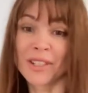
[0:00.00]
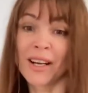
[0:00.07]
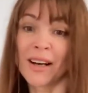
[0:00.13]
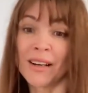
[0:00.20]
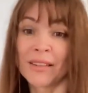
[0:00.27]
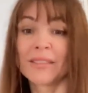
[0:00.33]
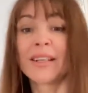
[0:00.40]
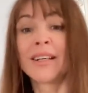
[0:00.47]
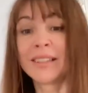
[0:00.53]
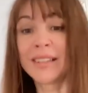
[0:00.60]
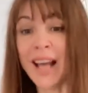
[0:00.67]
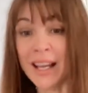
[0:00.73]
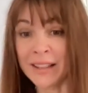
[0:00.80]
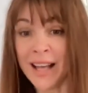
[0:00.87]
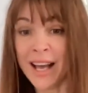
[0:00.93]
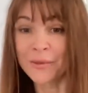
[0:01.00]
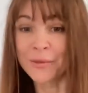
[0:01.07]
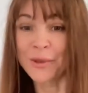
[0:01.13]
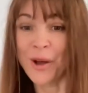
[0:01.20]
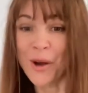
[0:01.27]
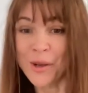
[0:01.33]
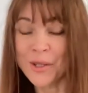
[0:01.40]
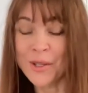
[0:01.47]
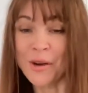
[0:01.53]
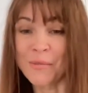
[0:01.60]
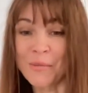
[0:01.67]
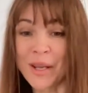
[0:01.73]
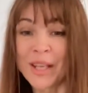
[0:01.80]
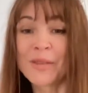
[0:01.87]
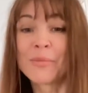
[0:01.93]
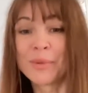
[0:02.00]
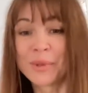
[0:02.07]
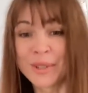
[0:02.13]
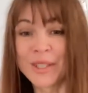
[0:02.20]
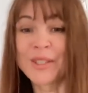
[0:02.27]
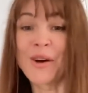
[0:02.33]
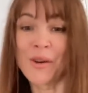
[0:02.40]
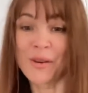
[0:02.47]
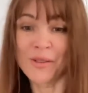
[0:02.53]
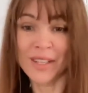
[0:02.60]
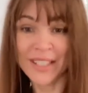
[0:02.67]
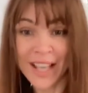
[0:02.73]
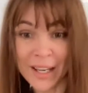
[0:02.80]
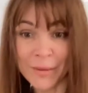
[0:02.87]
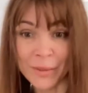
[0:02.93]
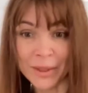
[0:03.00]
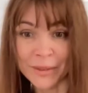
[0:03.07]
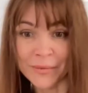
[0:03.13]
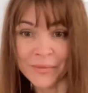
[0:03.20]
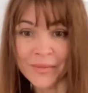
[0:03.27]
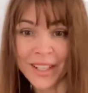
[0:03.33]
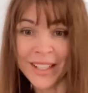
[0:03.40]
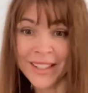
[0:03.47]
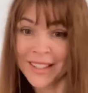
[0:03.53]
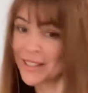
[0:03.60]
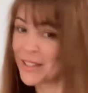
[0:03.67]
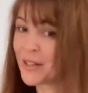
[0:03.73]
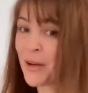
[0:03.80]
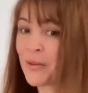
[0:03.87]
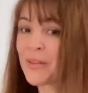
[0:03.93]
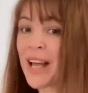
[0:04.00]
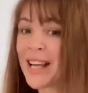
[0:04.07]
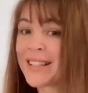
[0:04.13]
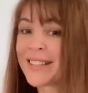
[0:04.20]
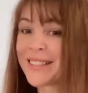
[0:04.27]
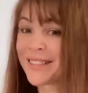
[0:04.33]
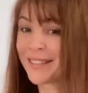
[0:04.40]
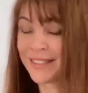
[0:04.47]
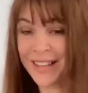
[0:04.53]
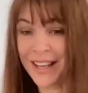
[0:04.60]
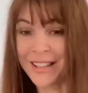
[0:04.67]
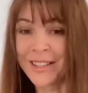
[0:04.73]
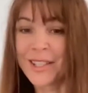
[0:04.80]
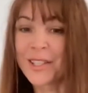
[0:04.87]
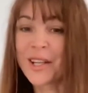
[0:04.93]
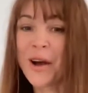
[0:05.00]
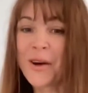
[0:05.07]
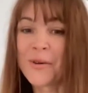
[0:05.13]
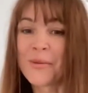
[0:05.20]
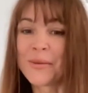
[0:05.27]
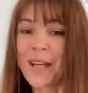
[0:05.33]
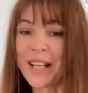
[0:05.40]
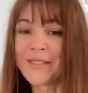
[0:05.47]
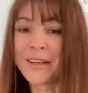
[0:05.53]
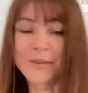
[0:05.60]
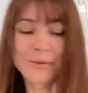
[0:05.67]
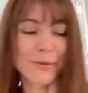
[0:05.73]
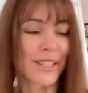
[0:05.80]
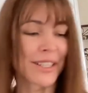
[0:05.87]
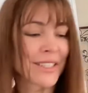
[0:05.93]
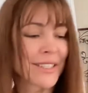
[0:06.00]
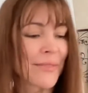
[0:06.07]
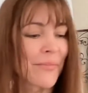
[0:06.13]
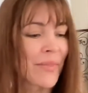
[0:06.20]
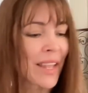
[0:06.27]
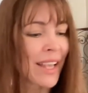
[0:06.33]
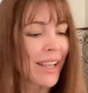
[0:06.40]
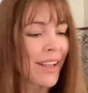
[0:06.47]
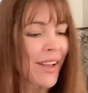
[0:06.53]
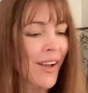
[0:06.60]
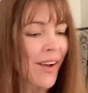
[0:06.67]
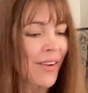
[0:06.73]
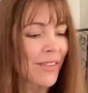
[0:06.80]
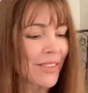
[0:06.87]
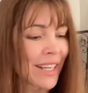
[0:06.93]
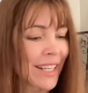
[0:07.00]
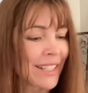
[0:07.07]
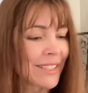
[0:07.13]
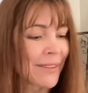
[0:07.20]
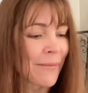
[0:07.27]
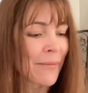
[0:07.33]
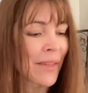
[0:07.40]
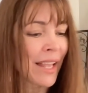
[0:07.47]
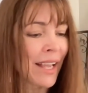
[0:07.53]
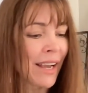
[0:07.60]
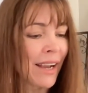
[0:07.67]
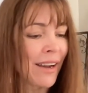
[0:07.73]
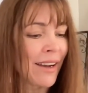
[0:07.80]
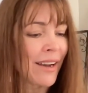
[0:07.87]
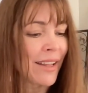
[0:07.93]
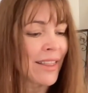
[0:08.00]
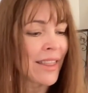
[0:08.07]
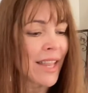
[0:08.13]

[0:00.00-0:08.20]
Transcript: uzgald, and that would also mean put it on the table. So that's that's just how Latvian works. All right. Uh,